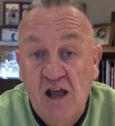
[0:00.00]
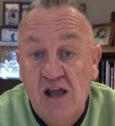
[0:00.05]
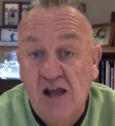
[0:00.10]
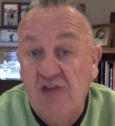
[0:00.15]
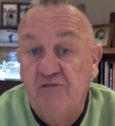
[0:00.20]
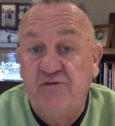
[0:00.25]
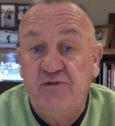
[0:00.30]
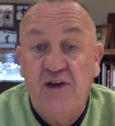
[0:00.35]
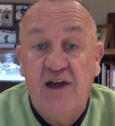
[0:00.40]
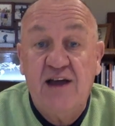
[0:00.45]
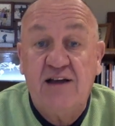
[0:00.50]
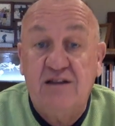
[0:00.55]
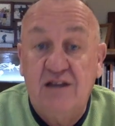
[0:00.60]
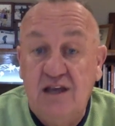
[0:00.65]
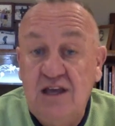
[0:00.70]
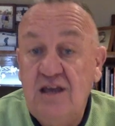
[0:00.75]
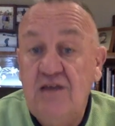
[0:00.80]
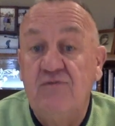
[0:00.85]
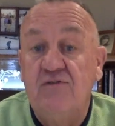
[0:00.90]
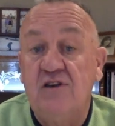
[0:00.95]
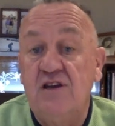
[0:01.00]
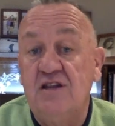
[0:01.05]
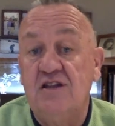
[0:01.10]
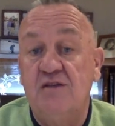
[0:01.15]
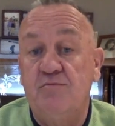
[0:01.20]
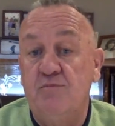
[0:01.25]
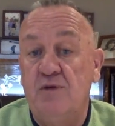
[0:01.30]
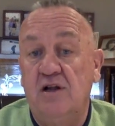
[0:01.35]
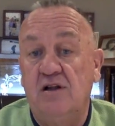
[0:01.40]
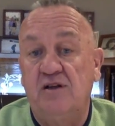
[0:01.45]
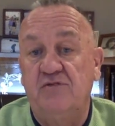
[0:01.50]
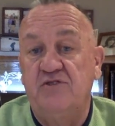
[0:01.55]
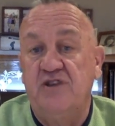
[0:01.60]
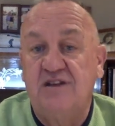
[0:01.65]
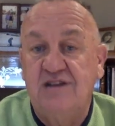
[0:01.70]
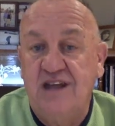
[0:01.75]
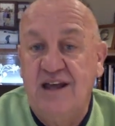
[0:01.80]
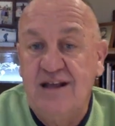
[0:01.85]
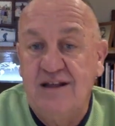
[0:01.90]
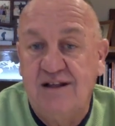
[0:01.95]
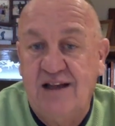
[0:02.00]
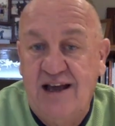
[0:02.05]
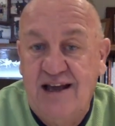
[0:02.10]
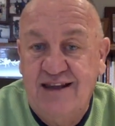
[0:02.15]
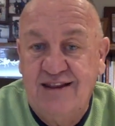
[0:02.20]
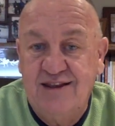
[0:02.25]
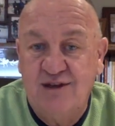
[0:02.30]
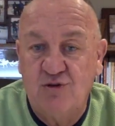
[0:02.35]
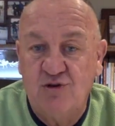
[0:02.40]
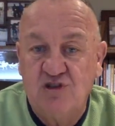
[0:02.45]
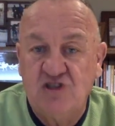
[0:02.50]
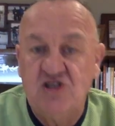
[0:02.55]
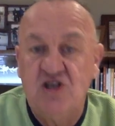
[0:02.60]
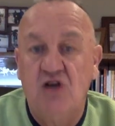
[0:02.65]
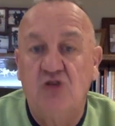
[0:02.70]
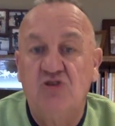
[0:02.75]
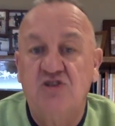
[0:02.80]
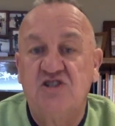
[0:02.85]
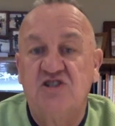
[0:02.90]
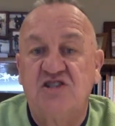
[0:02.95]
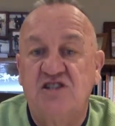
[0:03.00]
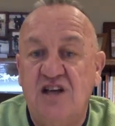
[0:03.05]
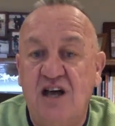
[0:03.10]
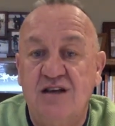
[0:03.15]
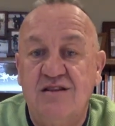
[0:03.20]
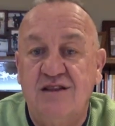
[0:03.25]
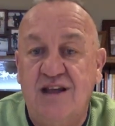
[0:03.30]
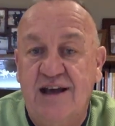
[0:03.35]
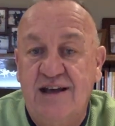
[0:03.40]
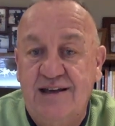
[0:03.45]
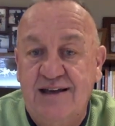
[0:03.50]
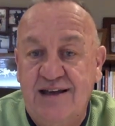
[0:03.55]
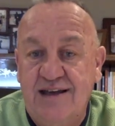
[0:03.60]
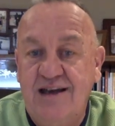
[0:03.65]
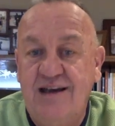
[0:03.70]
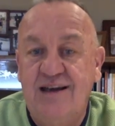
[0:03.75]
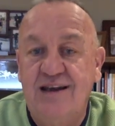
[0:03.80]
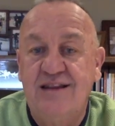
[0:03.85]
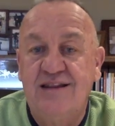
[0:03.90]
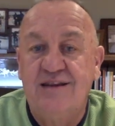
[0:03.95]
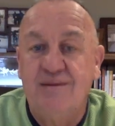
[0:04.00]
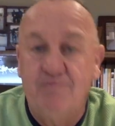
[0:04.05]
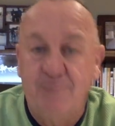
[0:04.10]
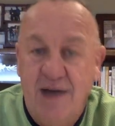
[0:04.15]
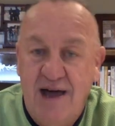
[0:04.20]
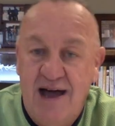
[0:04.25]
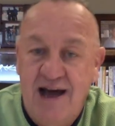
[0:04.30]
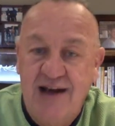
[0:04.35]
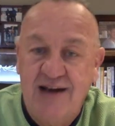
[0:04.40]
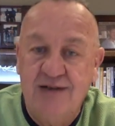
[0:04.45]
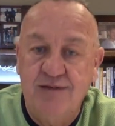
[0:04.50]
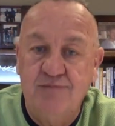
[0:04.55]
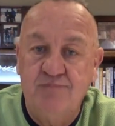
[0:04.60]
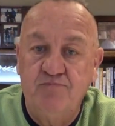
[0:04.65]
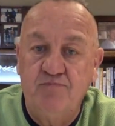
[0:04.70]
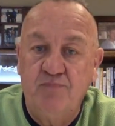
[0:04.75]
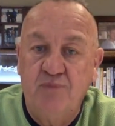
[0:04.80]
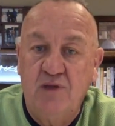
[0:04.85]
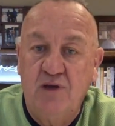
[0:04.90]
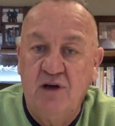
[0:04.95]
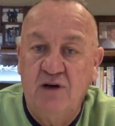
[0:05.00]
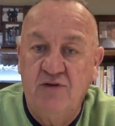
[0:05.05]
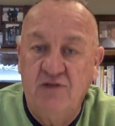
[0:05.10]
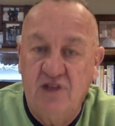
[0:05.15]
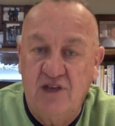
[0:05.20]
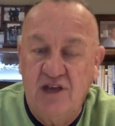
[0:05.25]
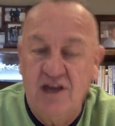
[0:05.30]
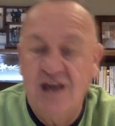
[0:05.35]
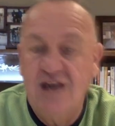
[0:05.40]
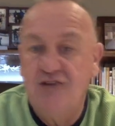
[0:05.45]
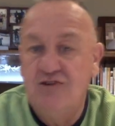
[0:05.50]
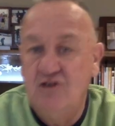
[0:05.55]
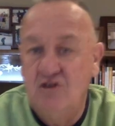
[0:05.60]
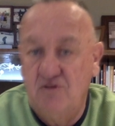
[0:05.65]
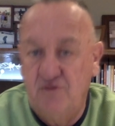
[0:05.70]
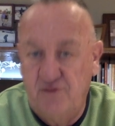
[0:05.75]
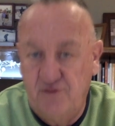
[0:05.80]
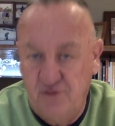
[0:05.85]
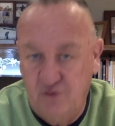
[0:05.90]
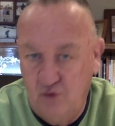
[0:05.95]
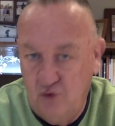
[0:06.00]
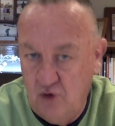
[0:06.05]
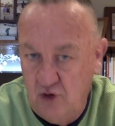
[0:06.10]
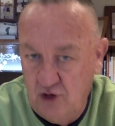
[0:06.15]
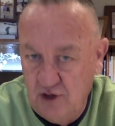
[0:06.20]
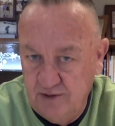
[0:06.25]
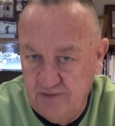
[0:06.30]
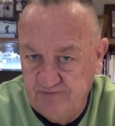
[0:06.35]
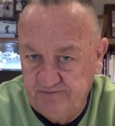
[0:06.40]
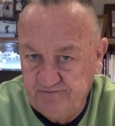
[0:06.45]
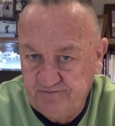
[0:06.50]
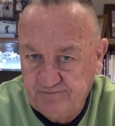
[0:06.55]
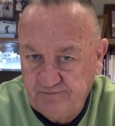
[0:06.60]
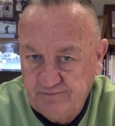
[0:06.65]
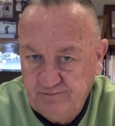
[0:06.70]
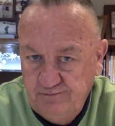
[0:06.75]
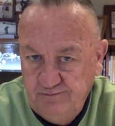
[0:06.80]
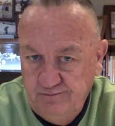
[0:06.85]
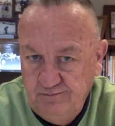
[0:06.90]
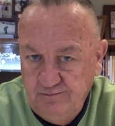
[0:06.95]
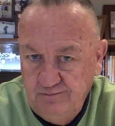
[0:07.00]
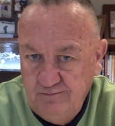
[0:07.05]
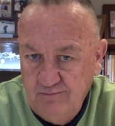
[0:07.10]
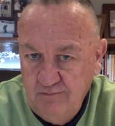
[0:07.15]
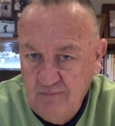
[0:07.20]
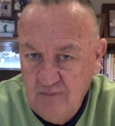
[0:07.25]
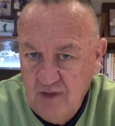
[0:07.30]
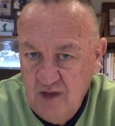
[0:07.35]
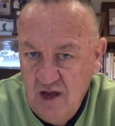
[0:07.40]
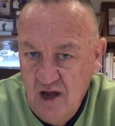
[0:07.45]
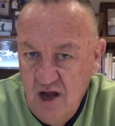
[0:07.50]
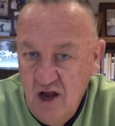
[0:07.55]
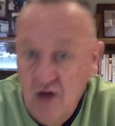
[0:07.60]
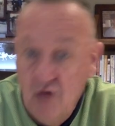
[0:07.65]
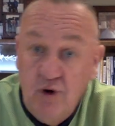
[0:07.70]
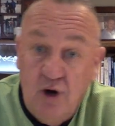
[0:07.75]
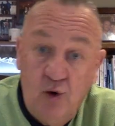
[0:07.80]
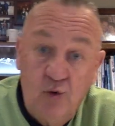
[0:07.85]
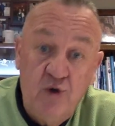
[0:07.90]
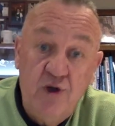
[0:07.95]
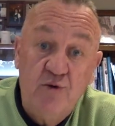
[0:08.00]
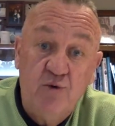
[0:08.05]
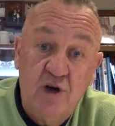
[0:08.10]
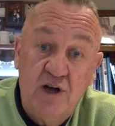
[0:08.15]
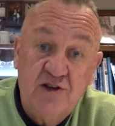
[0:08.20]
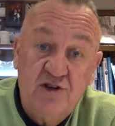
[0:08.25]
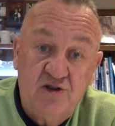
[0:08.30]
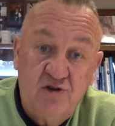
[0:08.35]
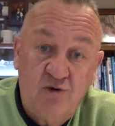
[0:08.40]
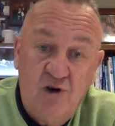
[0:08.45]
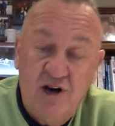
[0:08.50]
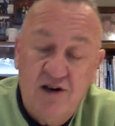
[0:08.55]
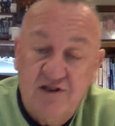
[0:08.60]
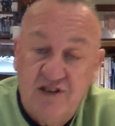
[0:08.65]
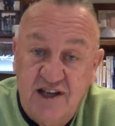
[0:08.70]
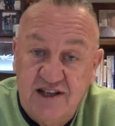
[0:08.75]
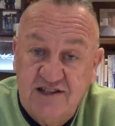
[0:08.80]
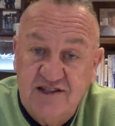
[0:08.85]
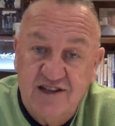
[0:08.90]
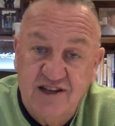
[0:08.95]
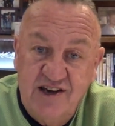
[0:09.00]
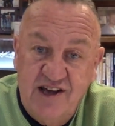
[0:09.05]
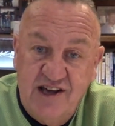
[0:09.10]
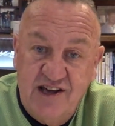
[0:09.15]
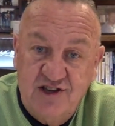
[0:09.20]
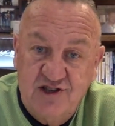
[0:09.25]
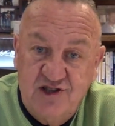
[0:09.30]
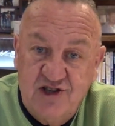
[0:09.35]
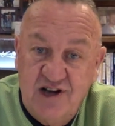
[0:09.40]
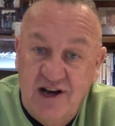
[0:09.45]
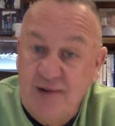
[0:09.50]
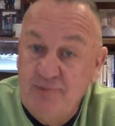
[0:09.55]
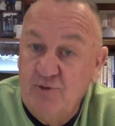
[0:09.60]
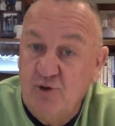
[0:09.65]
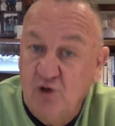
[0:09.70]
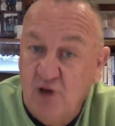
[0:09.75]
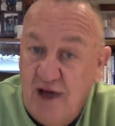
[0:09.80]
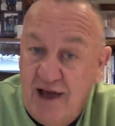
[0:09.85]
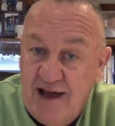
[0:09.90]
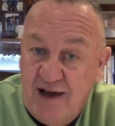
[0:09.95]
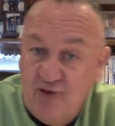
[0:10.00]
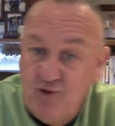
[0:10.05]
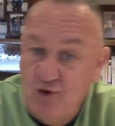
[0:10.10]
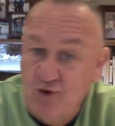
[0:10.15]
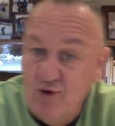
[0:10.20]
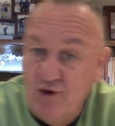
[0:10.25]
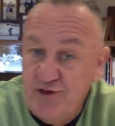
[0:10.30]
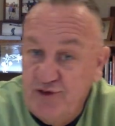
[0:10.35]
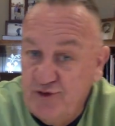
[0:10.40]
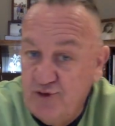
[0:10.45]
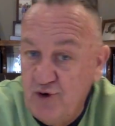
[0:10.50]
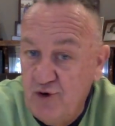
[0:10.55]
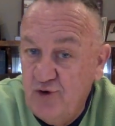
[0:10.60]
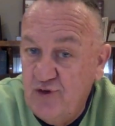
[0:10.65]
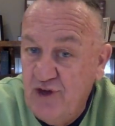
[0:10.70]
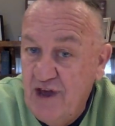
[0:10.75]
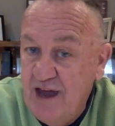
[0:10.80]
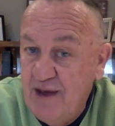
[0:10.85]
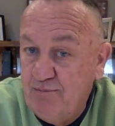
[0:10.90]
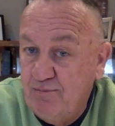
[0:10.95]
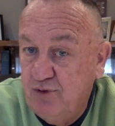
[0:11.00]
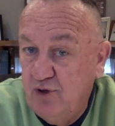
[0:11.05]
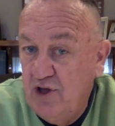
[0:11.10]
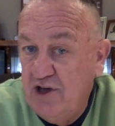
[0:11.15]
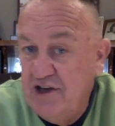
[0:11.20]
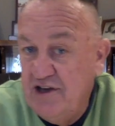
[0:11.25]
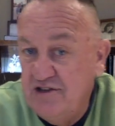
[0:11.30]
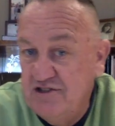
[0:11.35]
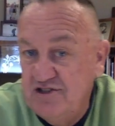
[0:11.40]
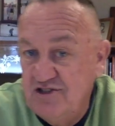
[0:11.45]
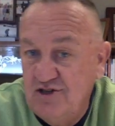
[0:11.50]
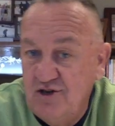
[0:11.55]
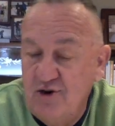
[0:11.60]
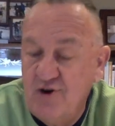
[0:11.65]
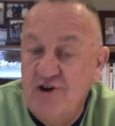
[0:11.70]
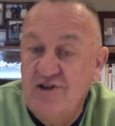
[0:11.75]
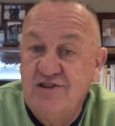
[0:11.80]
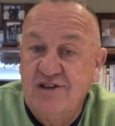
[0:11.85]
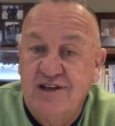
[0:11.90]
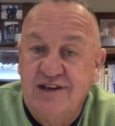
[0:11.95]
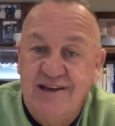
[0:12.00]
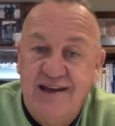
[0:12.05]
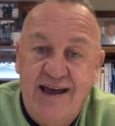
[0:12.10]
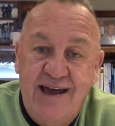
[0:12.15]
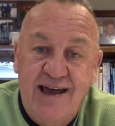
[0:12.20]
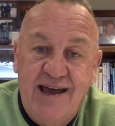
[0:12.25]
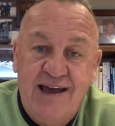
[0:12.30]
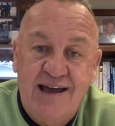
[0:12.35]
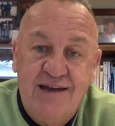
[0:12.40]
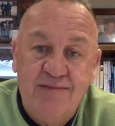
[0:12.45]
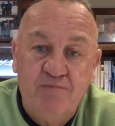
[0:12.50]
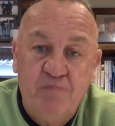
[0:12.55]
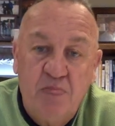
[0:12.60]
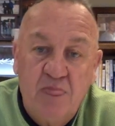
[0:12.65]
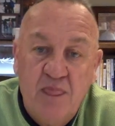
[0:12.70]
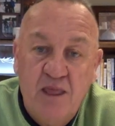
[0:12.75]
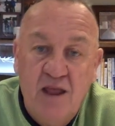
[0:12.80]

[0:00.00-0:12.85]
In fact, even in the middle of the daylight, there was no sunlight hitting the bottom of the canyon floor. Well, we went to our destination. I'm glad we went through that place during the day,